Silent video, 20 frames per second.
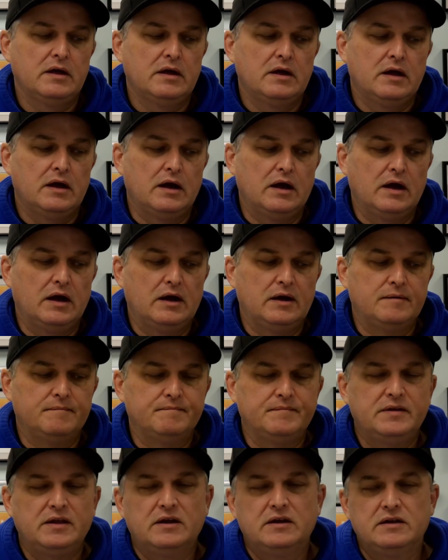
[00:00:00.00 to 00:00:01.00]

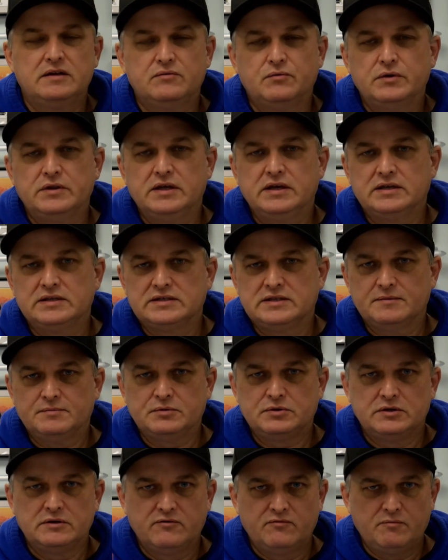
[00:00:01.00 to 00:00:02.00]
With the
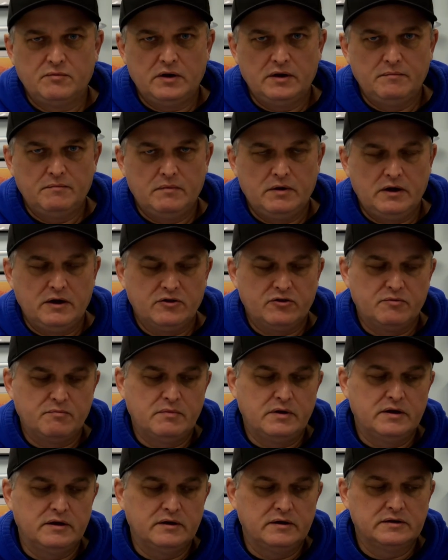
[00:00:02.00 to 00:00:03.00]
exception of Mon
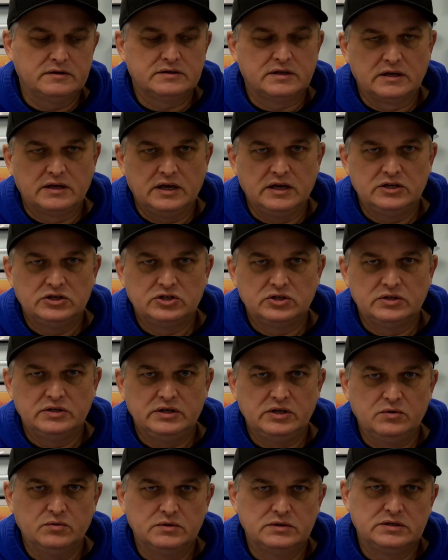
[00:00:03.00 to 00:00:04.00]
Mothma, occasionally
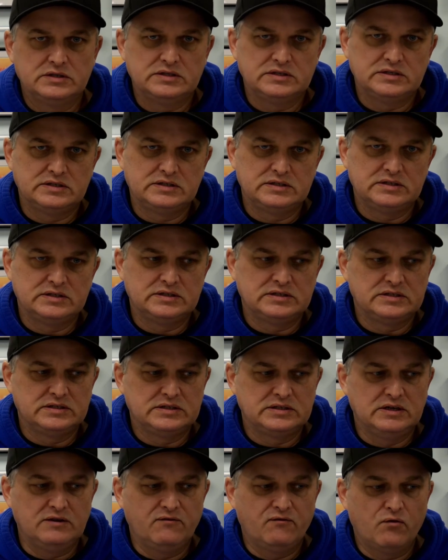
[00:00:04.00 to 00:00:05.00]
you would
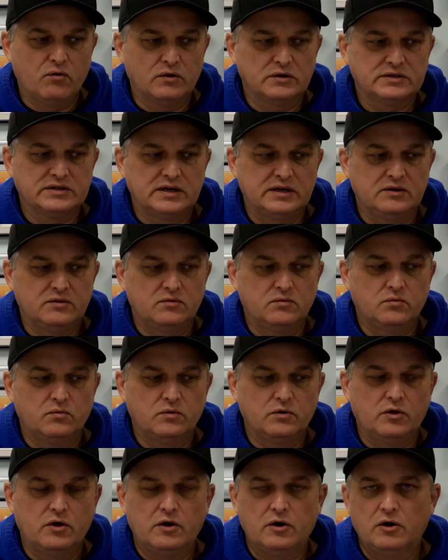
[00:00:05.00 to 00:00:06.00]
see Foresight with
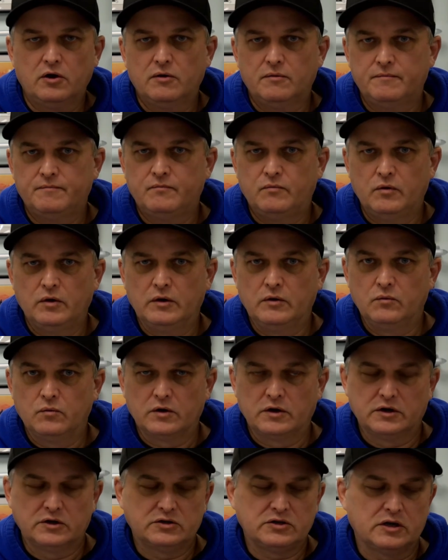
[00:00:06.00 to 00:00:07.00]
her, and we're
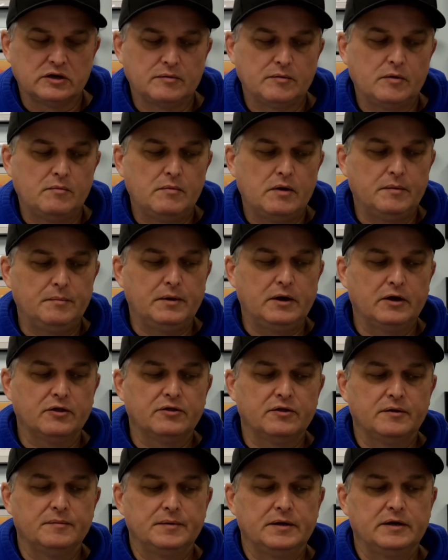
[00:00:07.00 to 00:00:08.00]
going to talk about Mon Mothma
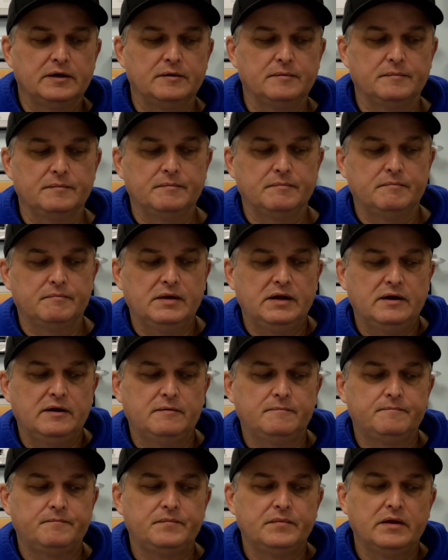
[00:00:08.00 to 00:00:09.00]
in a minute.
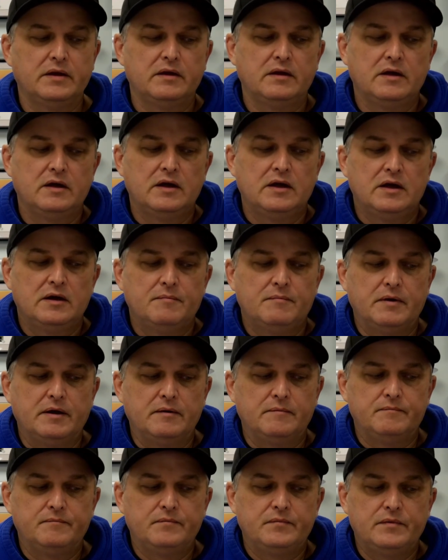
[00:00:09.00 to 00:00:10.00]
But
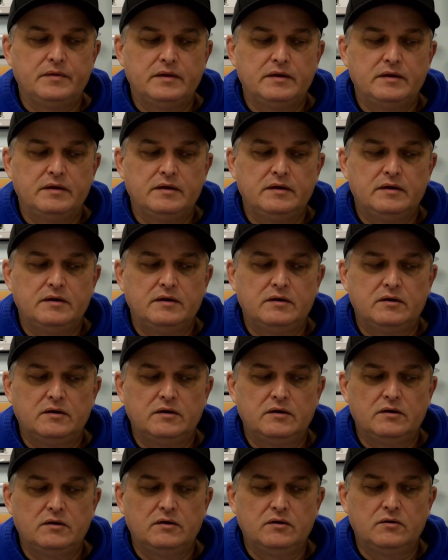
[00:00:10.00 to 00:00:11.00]

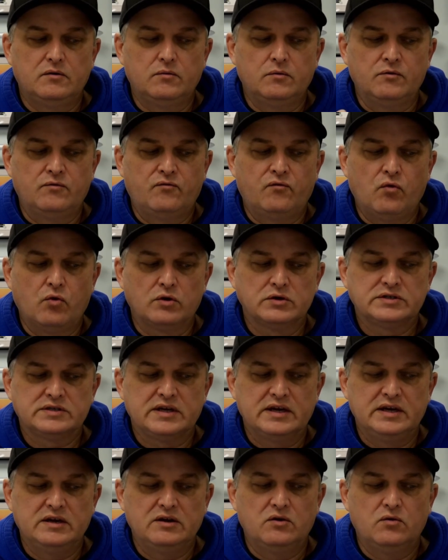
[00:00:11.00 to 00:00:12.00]
with
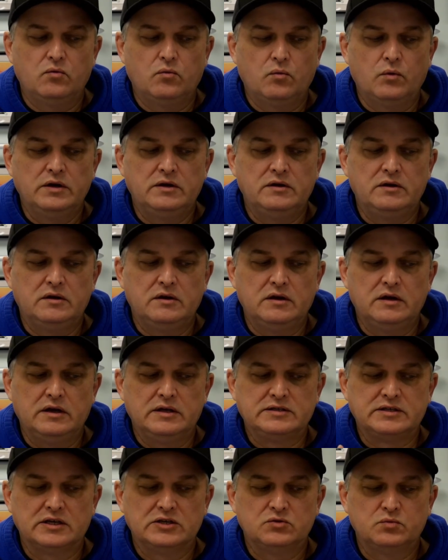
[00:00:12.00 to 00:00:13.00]
Foresight, when it
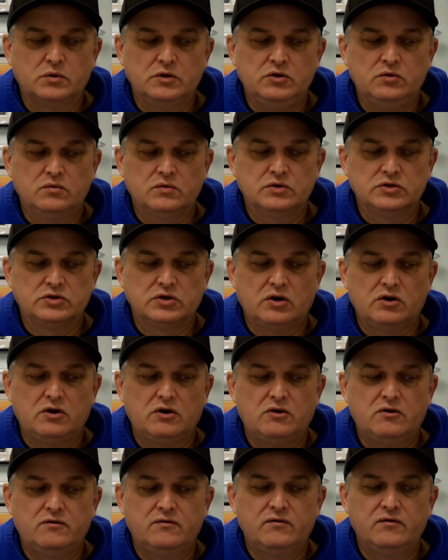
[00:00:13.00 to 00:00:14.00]
says when you
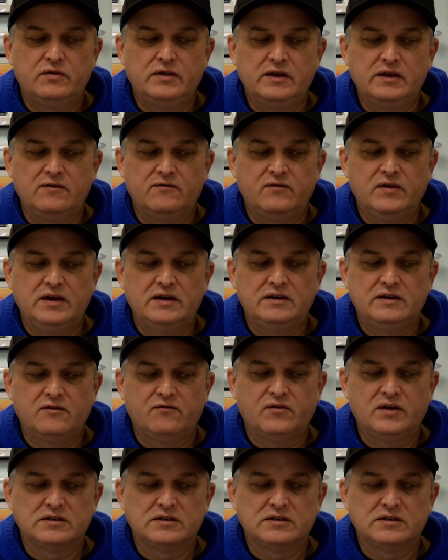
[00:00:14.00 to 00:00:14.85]
resolve the evade defense